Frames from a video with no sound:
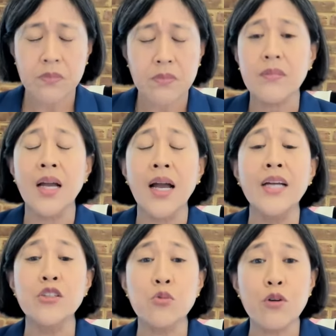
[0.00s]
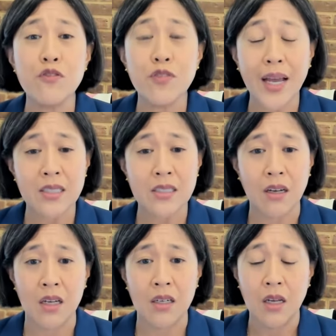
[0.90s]
and to reflect on
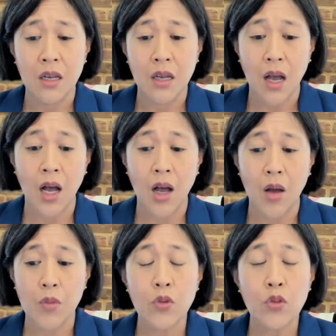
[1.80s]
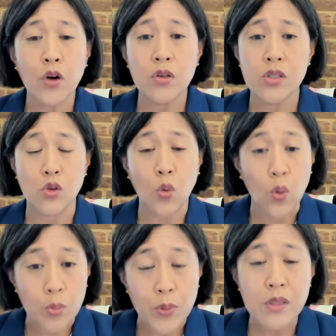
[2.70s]
um, those as core
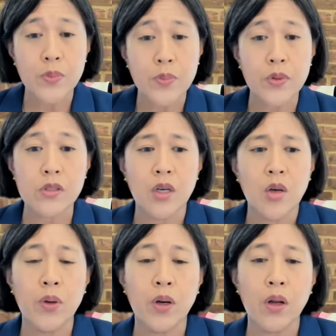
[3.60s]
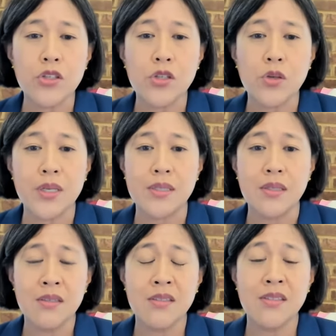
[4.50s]
principles, but also as
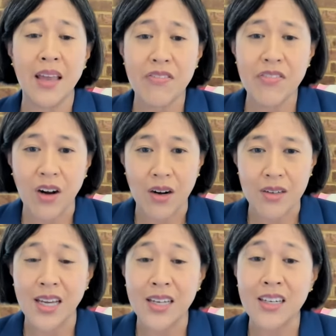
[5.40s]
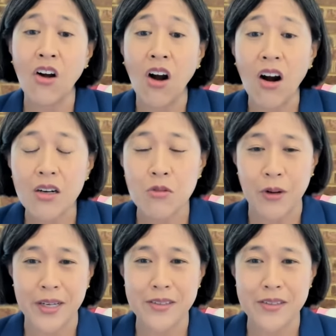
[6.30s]
safeguards and guardrails
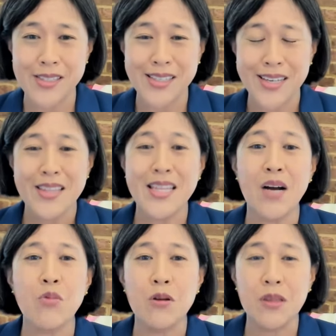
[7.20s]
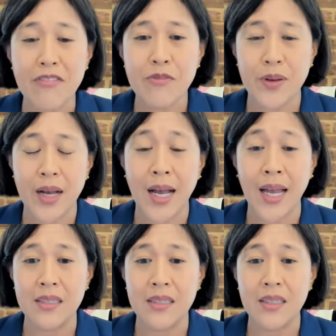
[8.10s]
that were left behind
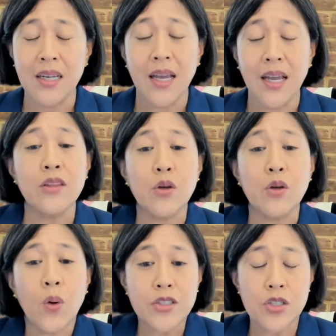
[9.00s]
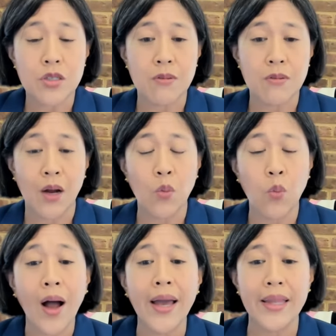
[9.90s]
and the question around why
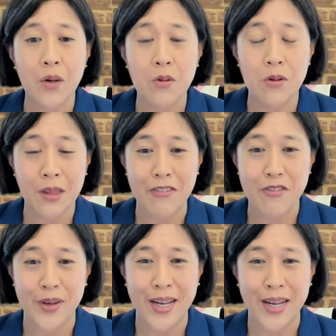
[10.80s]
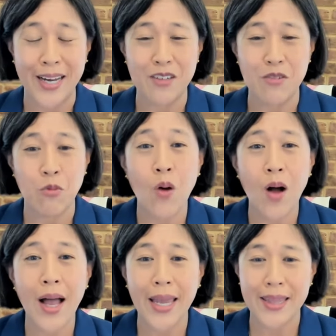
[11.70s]
they were left behind, why
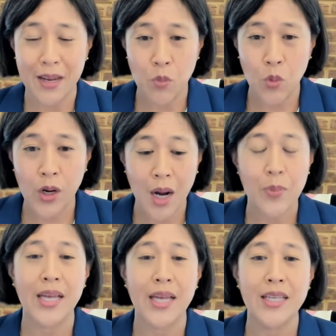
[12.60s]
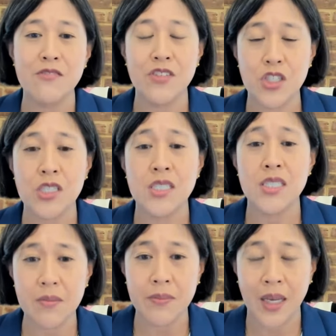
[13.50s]
that more comprehensive vision didn't
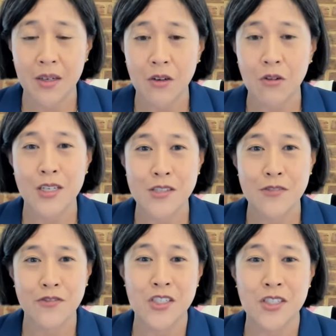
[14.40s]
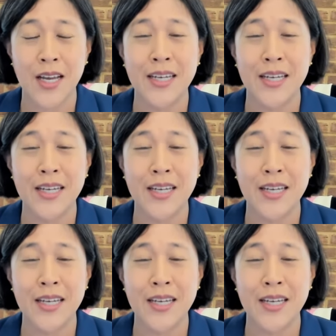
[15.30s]
make it across the finish line,